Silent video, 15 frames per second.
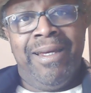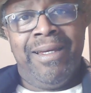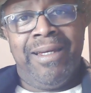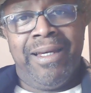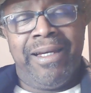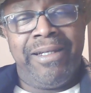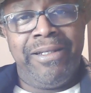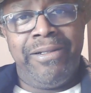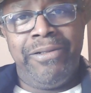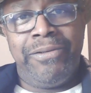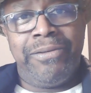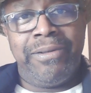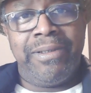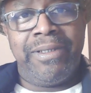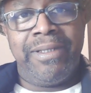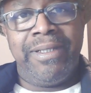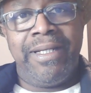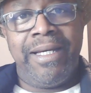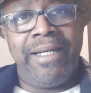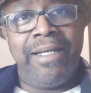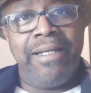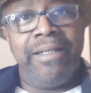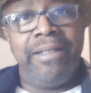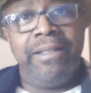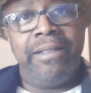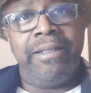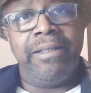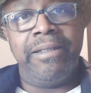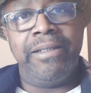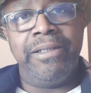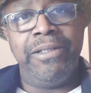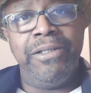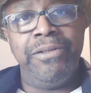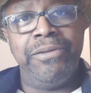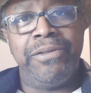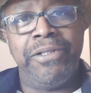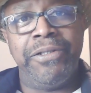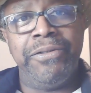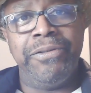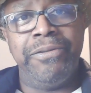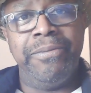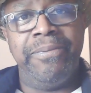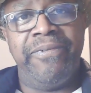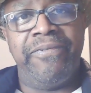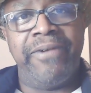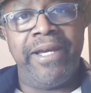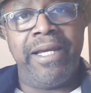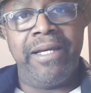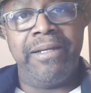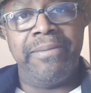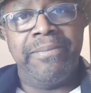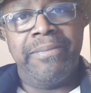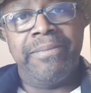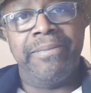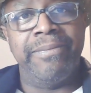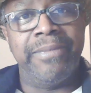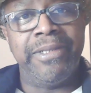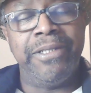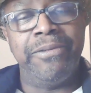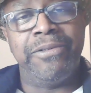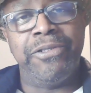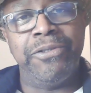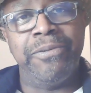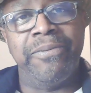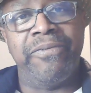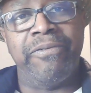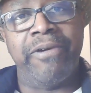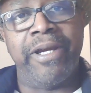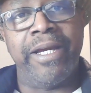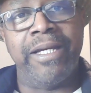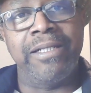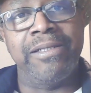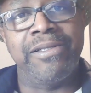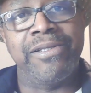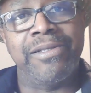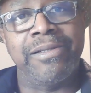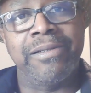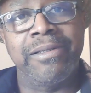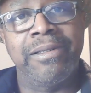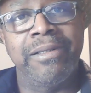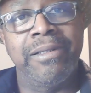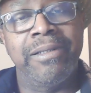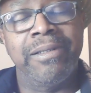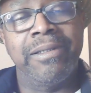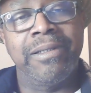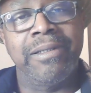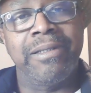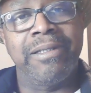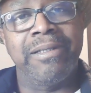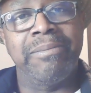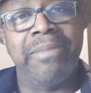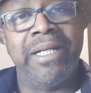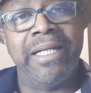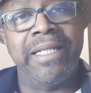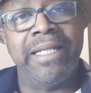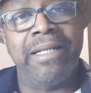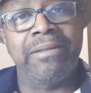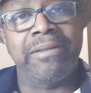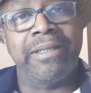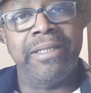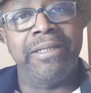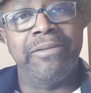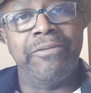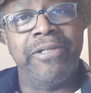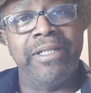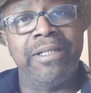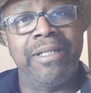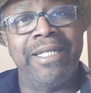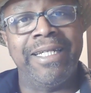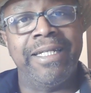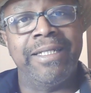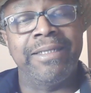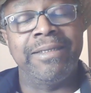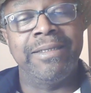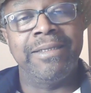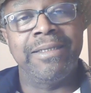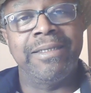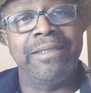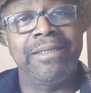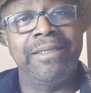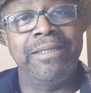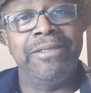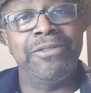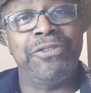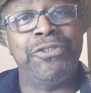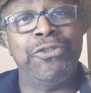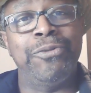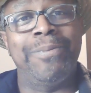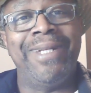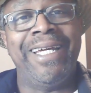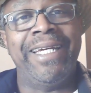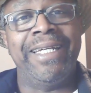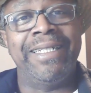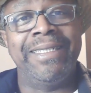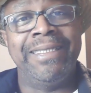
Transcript: How you doing today, YouTube fam, YouTube friends, everybody out there in Wonderland, YouTube land?